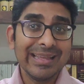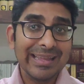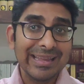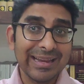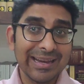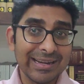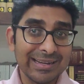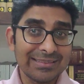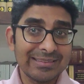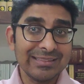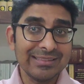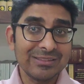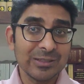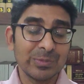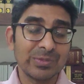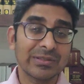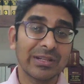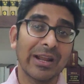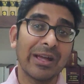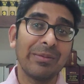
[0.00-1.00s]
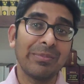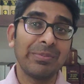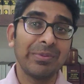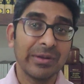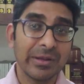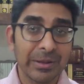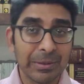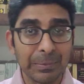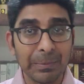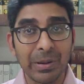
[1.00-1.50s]
hit the subscribe
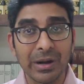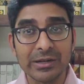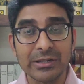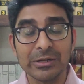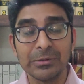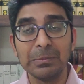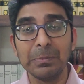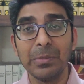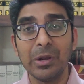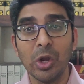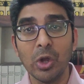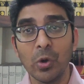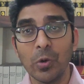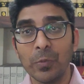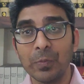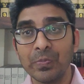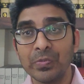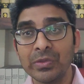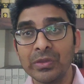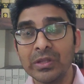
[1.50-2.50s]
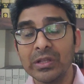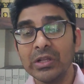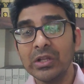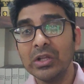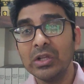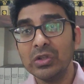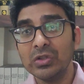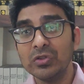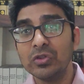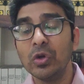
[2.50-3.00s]
button below.
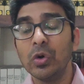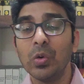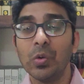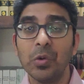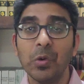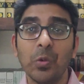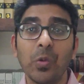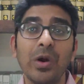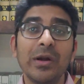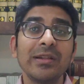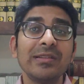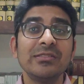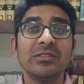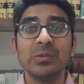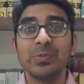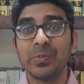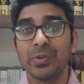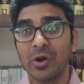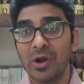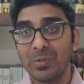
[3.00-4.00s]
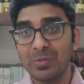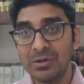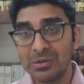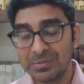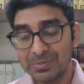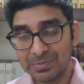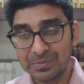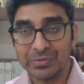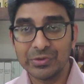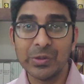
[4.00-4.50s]
So what is the problem?
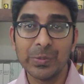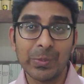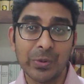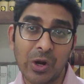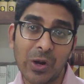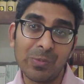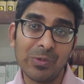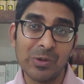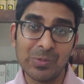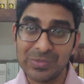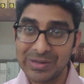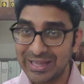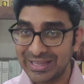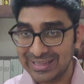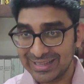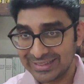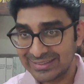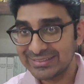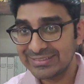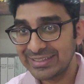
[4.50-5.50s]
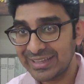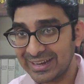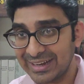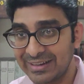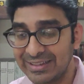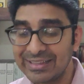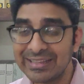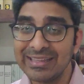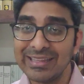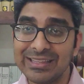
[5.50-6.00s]
The problem, like I
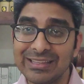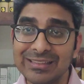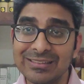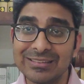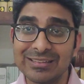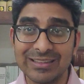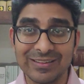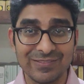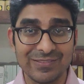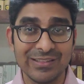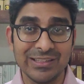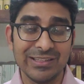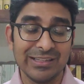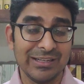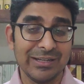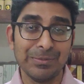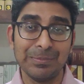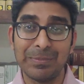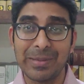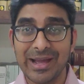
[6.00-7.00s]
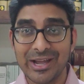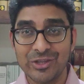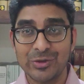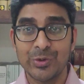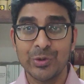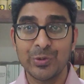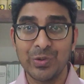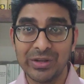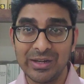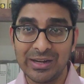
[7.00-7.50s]
said, is if in a match
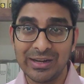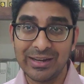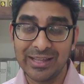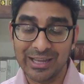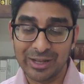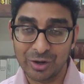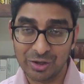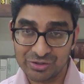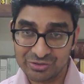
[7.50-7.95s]
between India and